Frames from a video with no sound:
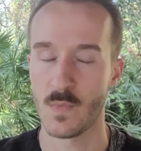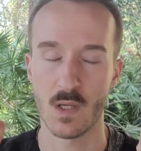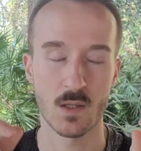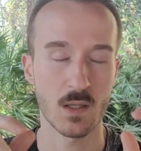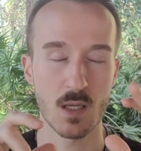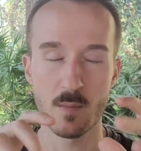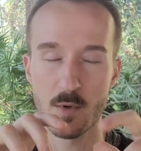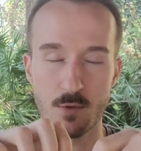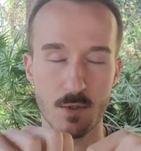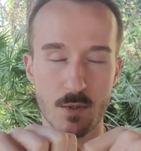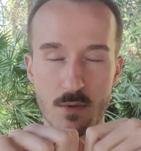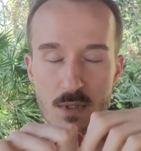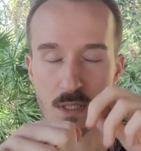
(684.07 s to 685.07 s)
And the
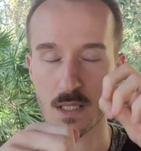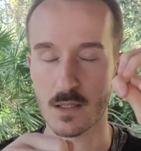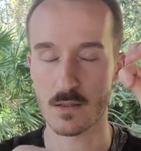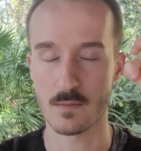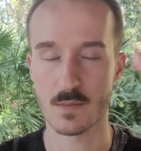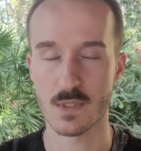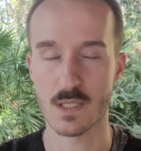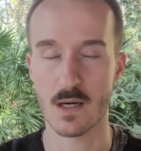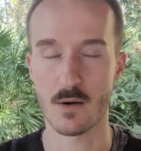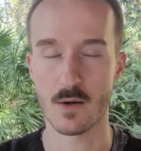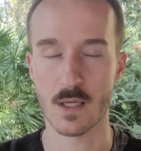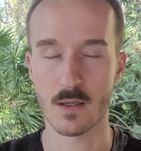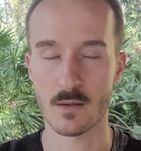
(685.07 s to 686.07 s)
imagery was like
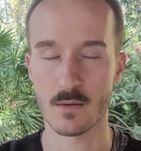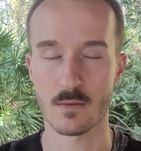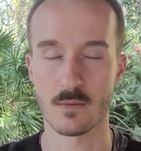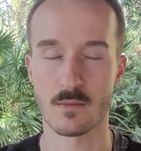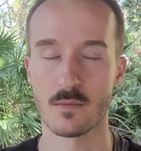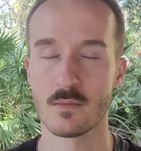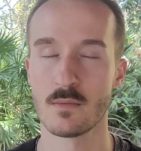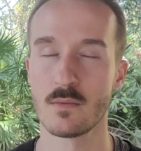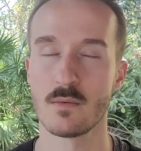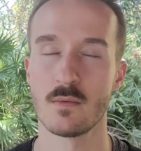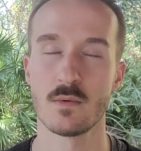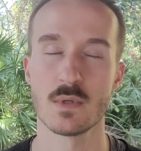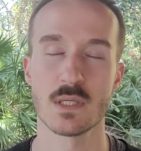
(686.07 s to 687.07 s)
tearing
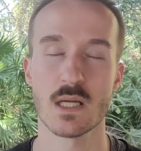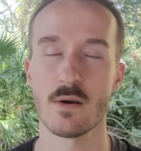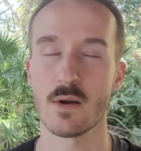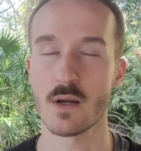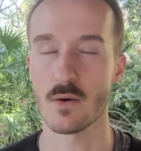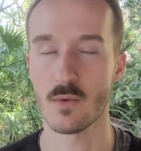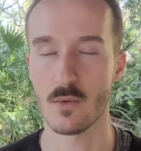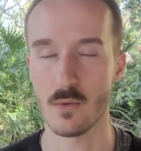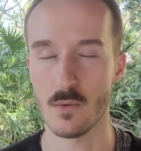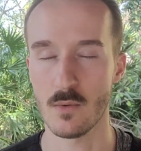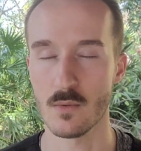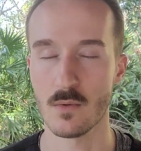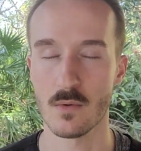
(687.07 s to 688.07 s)
an
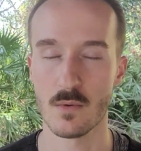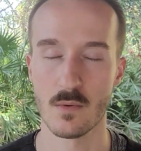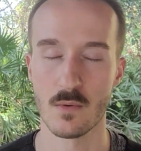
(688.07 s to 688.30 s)
old